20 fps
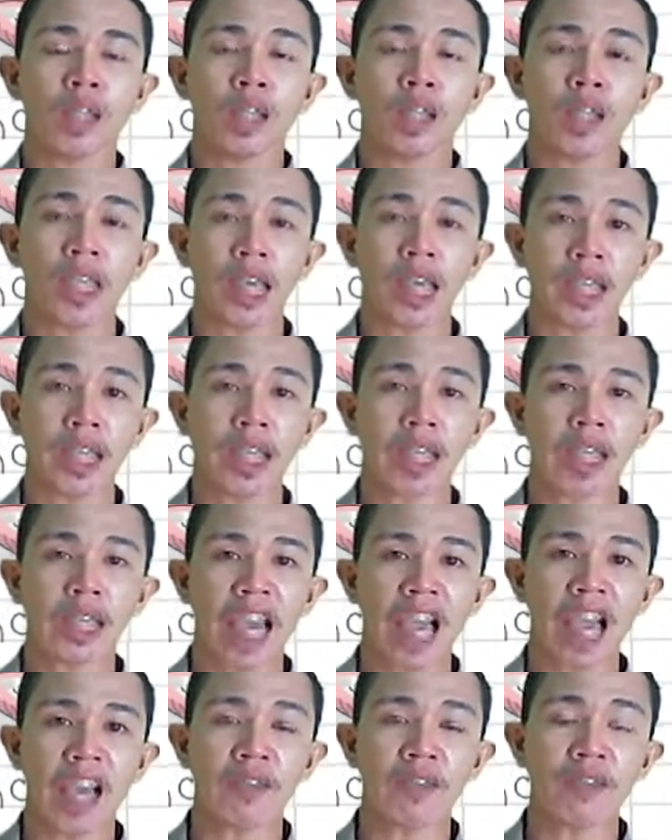Taking the
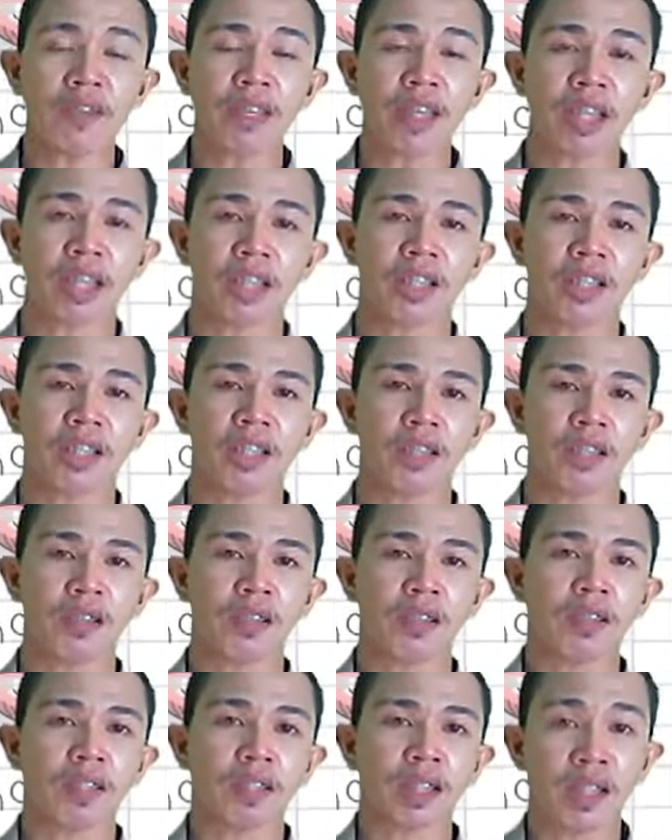average,
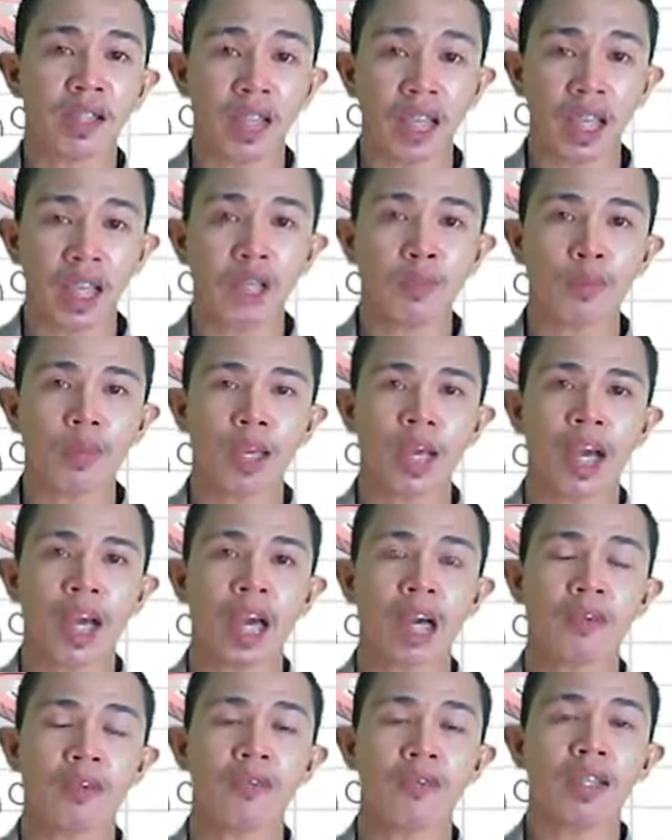still we
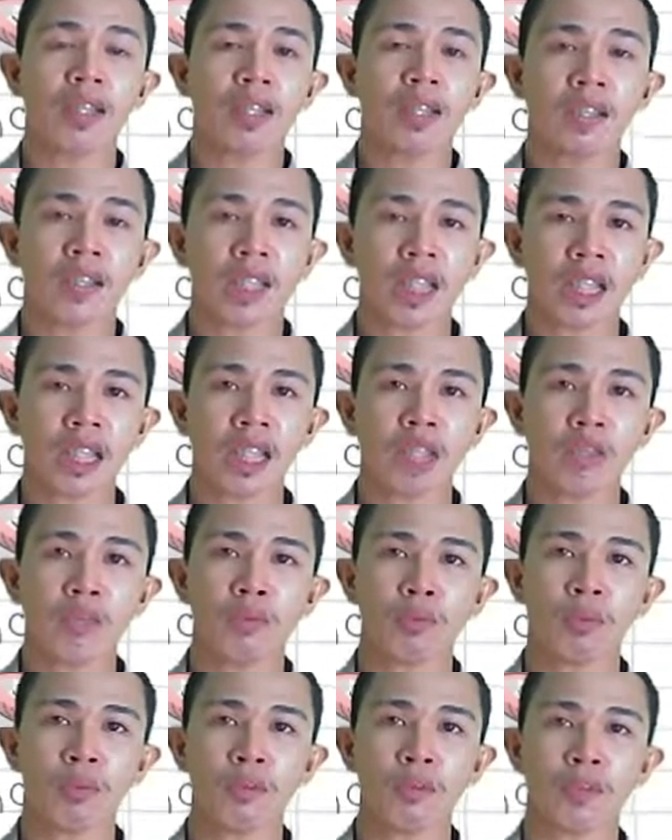have
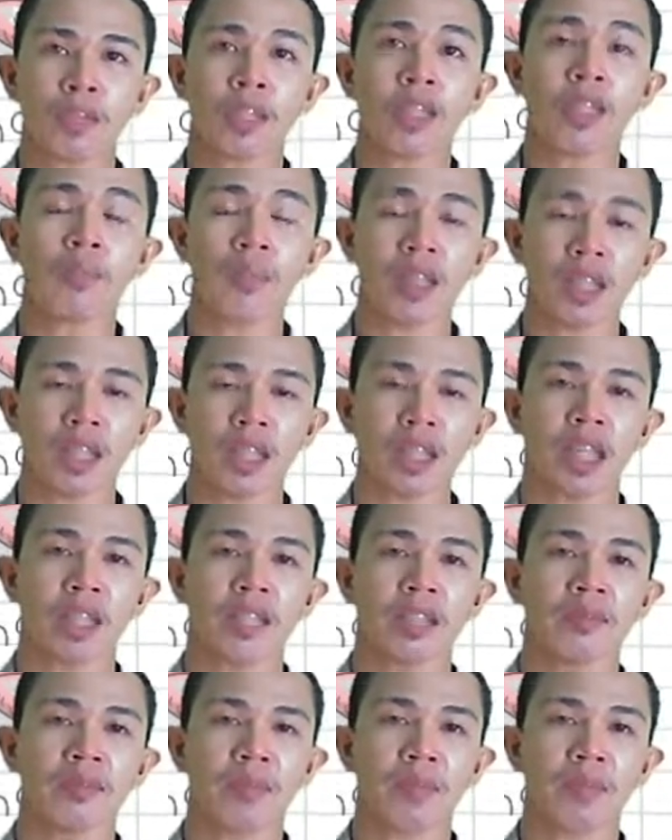62 for the median.